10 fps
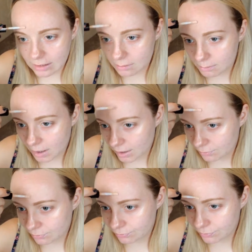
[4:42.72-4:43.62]
In
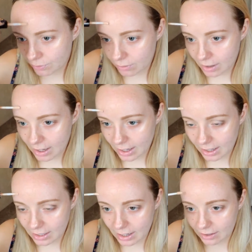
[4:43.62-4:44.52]
my
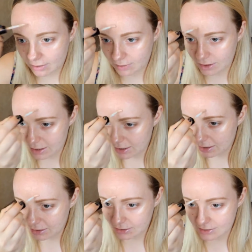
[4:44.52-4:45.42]
forehead
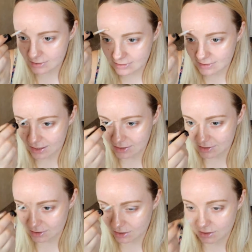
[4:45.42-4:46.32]
area in the
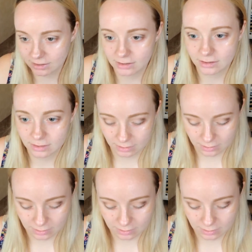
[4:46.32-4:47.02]
center,